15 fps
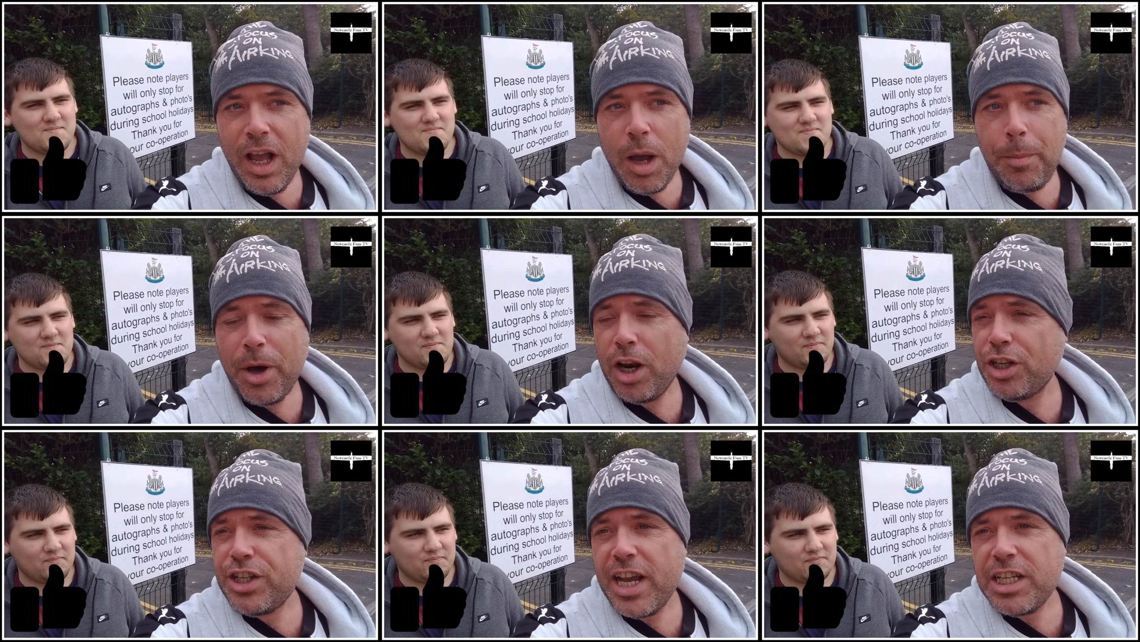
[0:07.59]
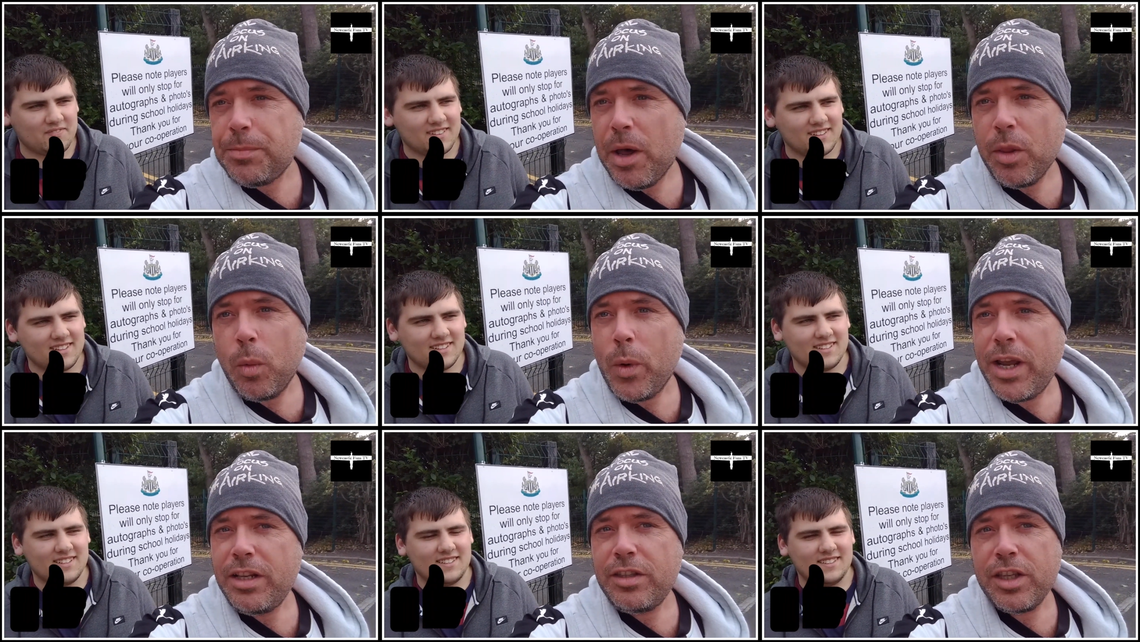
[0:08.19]
Speaker 1: Apologise about
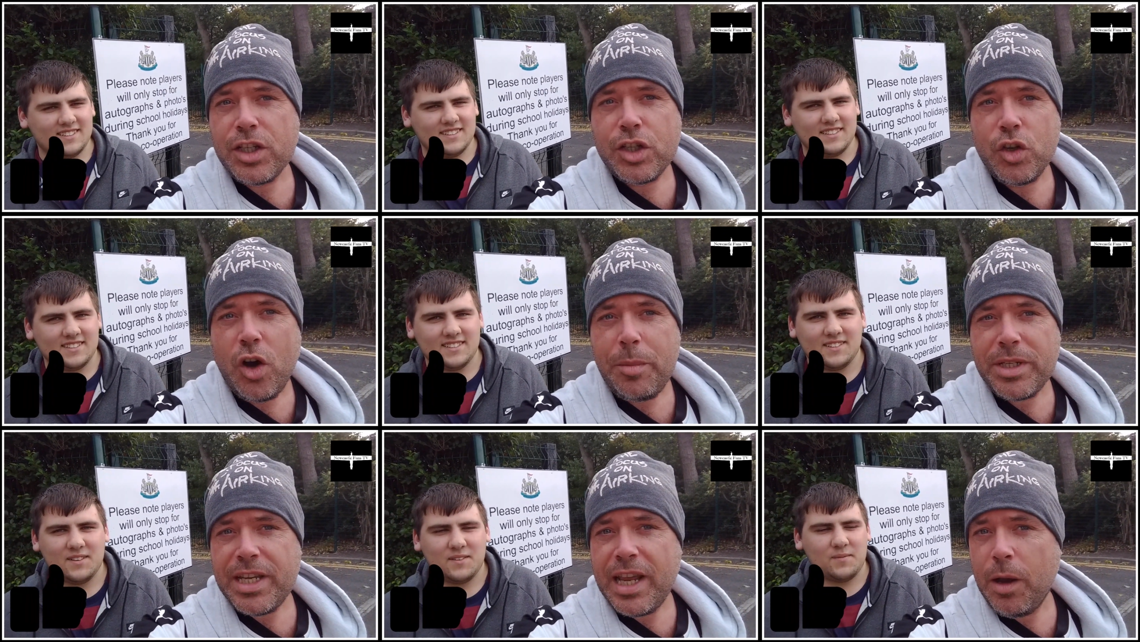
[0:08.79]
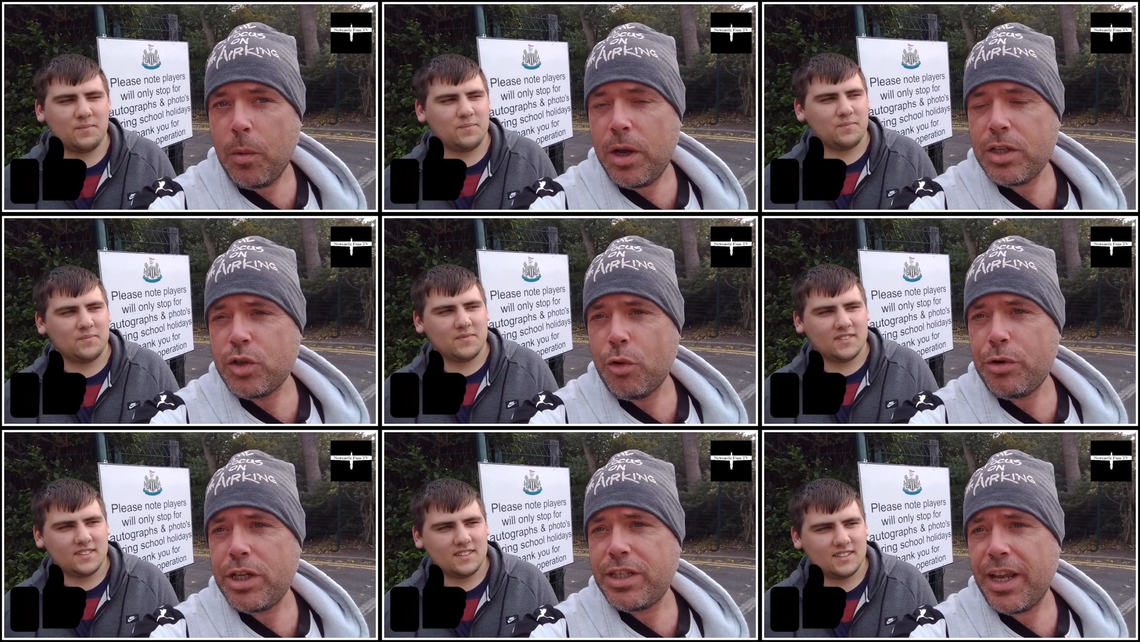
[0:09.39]
the wind, the storm has hit where it's
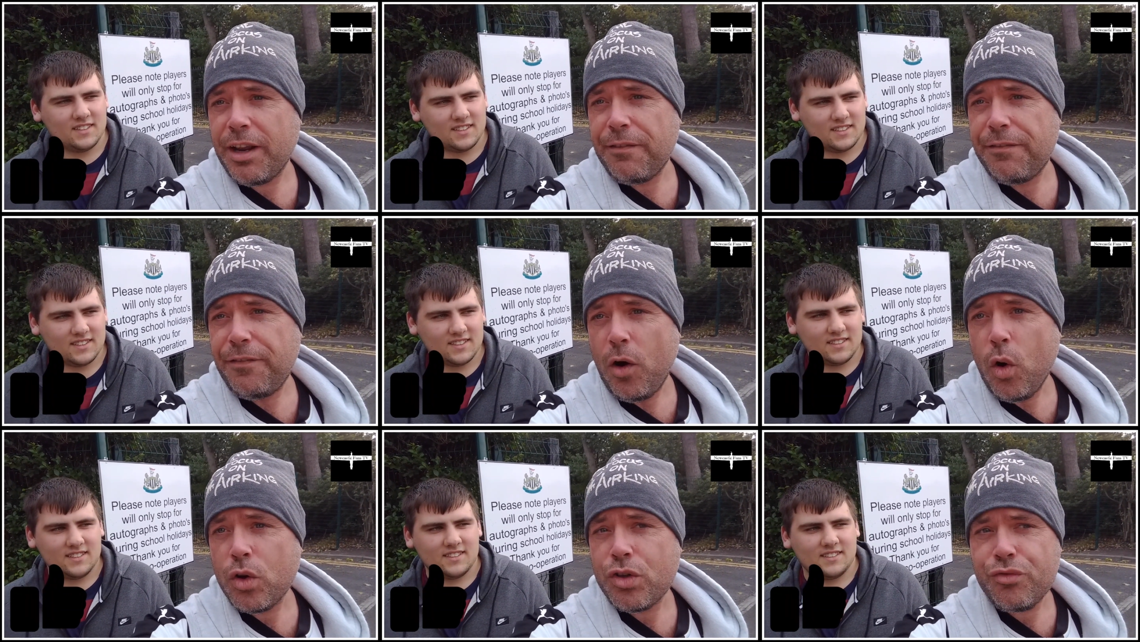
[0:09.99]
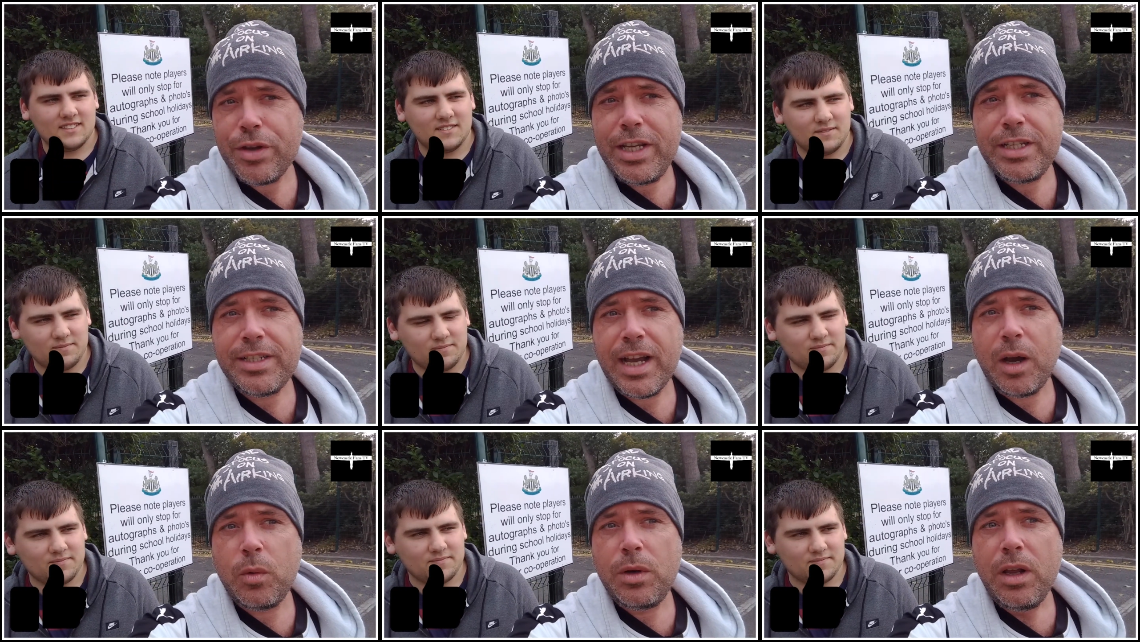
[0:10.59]
already taken four trees
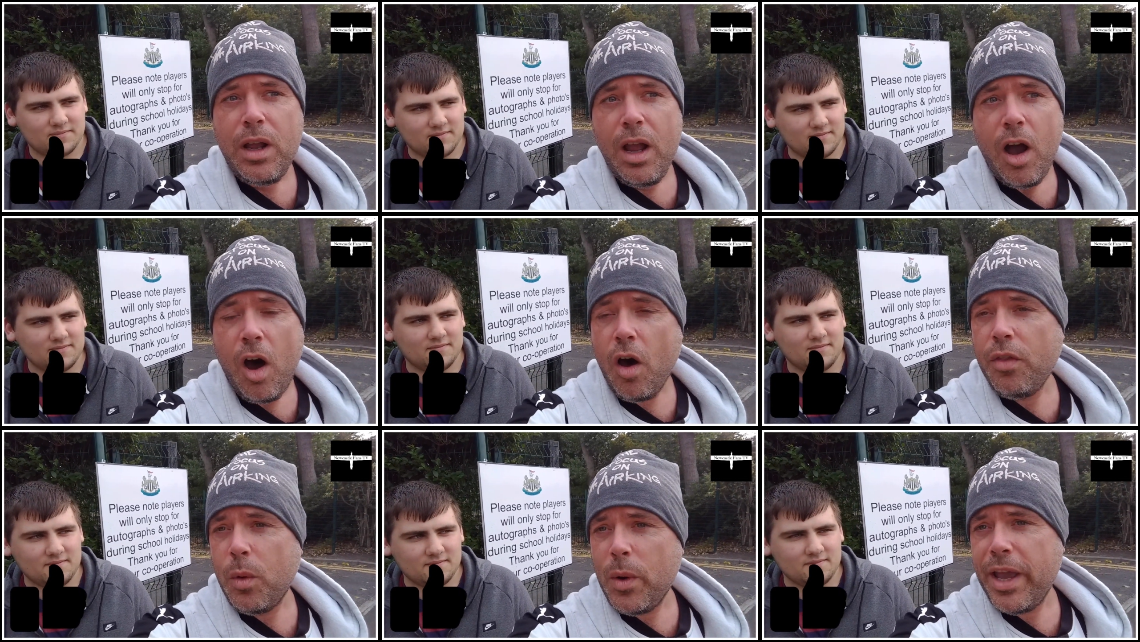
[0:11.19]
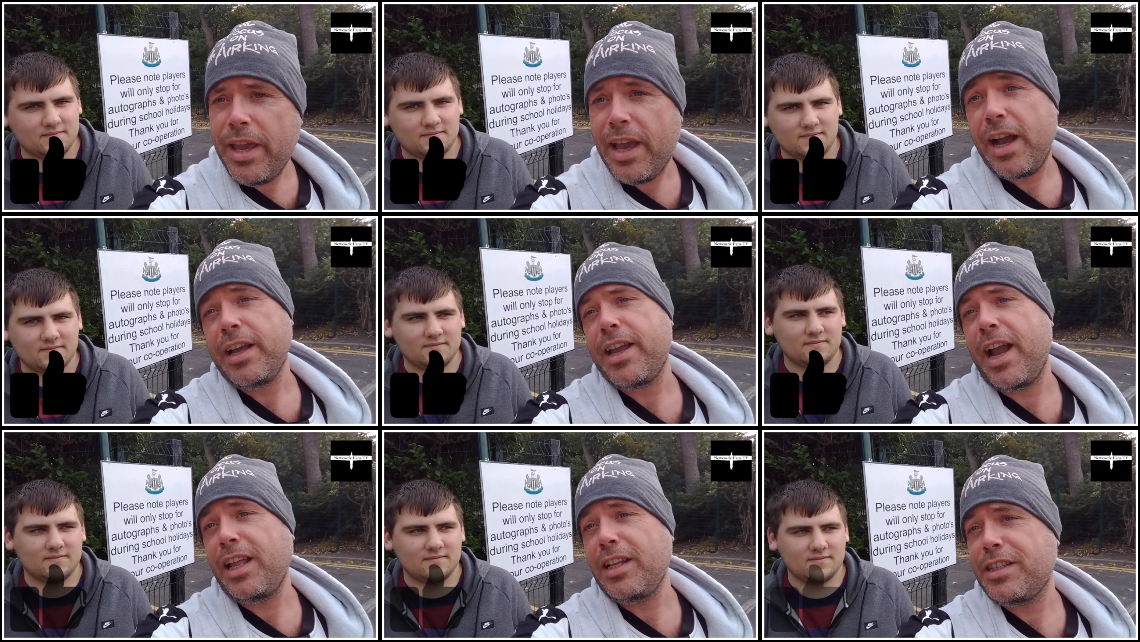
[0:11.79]
down on the way here,
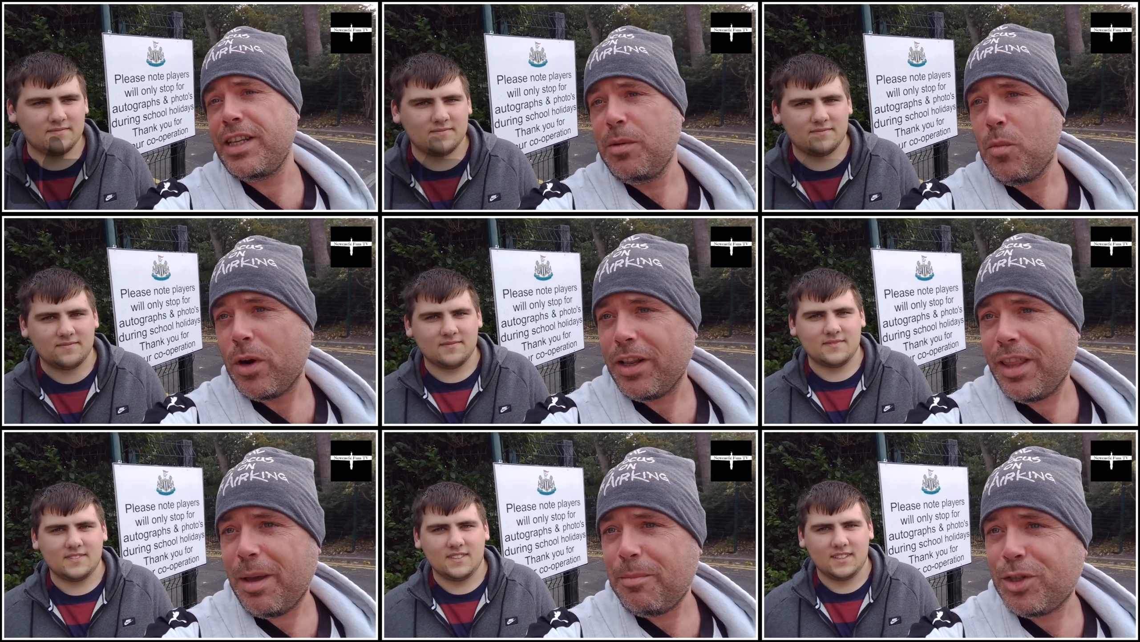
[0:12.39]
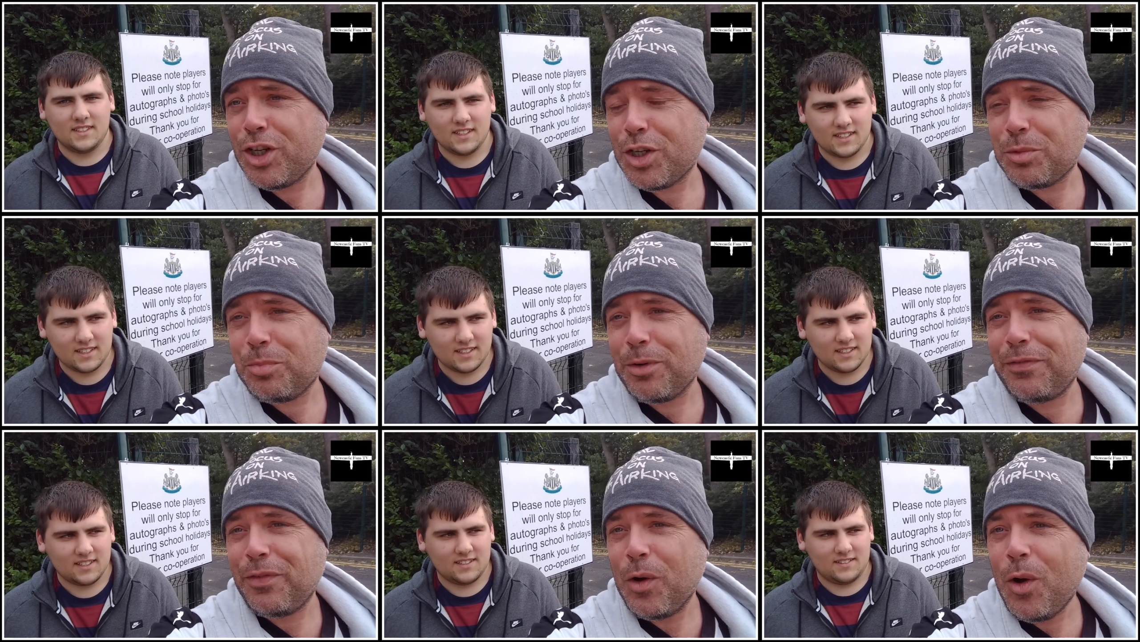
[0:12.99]
and Kyle's seen one of them just
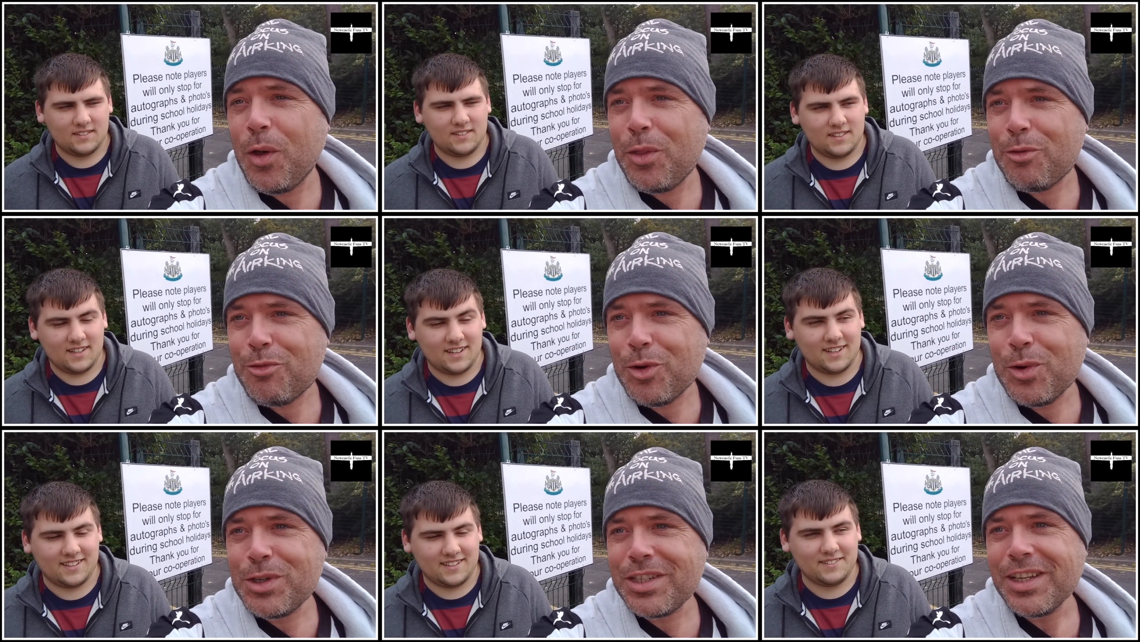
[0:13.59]
before on the road.